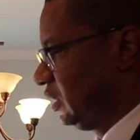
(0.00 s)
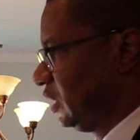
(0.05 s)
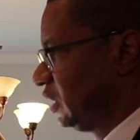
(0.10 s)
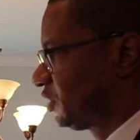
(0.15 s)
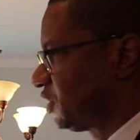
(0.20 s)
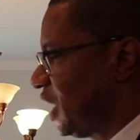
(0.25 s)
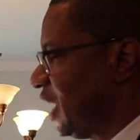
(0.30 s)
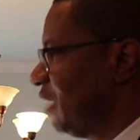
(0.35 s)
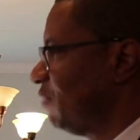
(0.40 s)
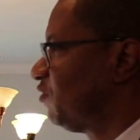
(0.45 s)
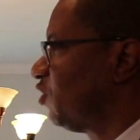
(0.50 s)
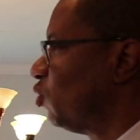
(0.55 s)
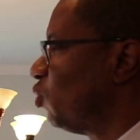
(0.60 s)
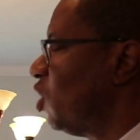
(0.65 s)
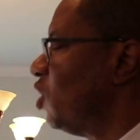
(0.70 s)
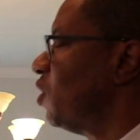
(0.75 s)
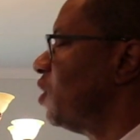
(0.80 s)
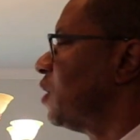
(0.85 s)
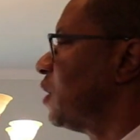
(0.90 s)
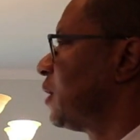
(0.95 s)
a time for
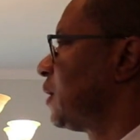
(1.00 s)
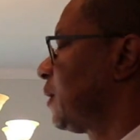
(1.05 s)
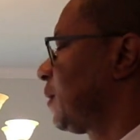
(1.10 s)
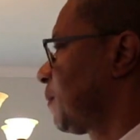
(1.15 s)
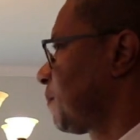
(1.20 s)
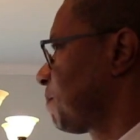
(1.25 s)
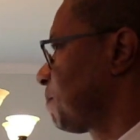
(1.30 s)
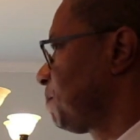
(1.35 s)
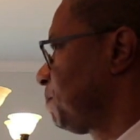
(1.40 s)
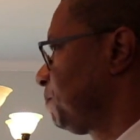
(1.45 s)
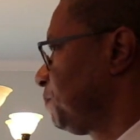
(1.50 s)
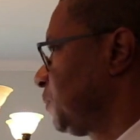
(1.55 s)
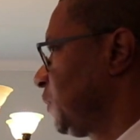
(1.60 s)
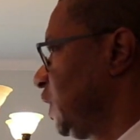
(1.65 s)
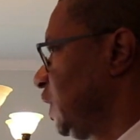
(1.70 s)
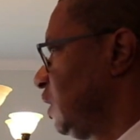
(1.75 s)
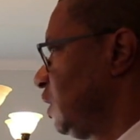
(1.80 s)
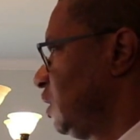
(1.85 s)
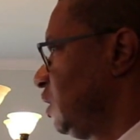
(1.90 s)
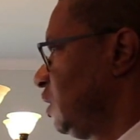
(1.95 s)
war,
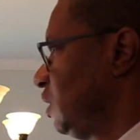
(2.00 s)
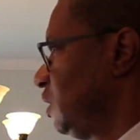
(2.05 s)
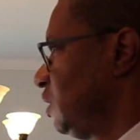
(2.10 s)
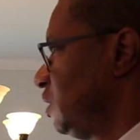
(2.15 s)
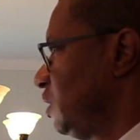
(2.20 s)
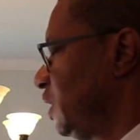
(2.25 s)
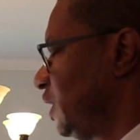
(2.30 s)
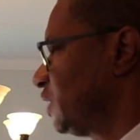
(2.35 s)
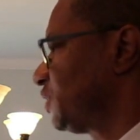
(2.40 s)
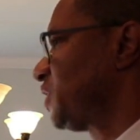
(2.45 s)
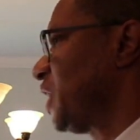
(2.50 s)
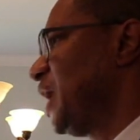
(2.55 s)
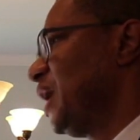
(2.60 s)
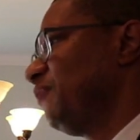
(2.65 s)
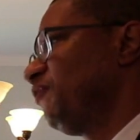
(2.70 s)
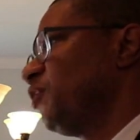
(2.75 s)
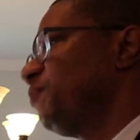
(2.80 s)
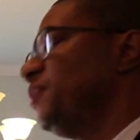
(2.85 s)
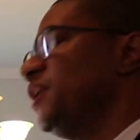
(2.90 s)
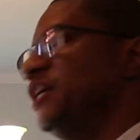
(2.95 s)
and a
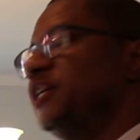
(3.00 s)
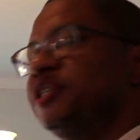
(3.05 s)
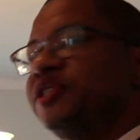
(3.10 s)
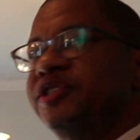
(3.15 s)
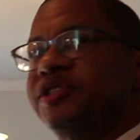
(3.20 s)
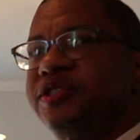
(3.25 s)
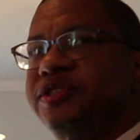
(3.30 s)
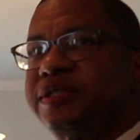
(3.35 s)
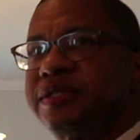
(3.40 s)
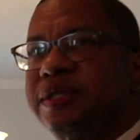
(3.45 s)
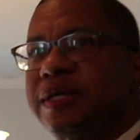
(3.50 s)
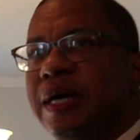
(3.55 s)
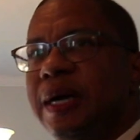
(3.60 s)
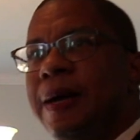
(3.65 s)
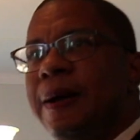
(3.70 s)
time for peace.